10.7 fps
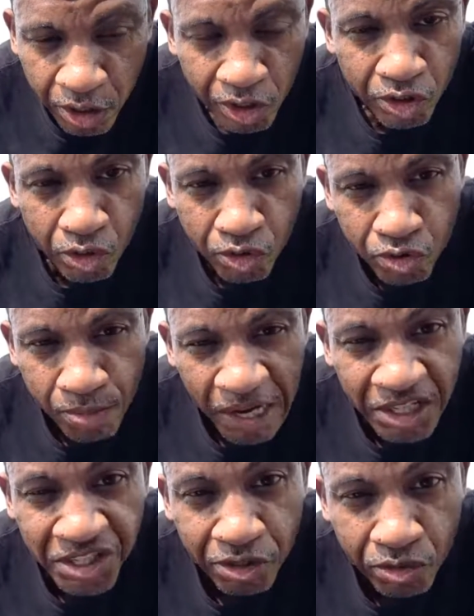So to my
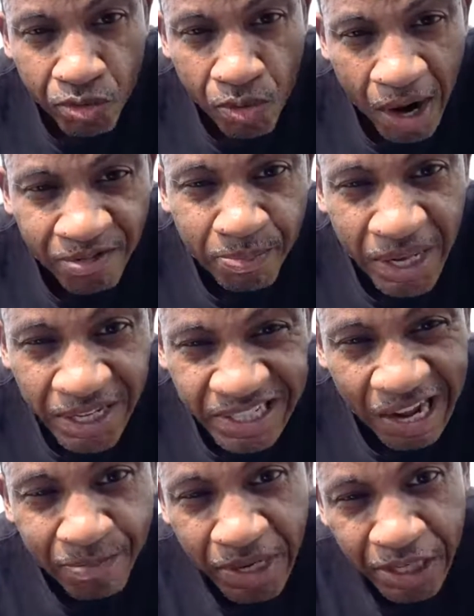children who I've blessed, I
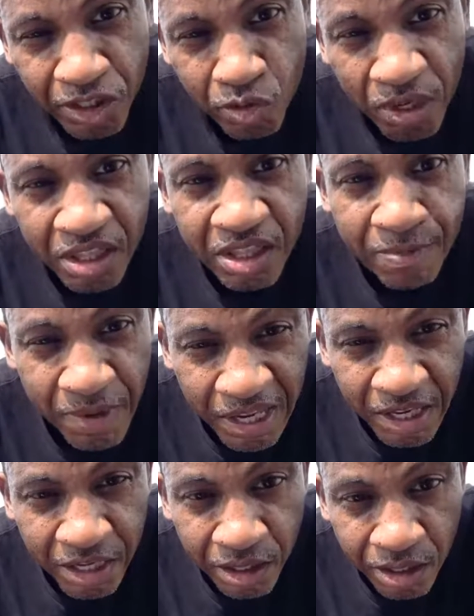blessed you with
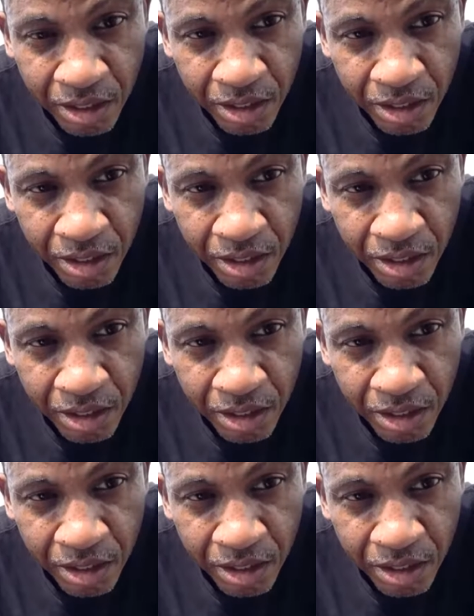dominion.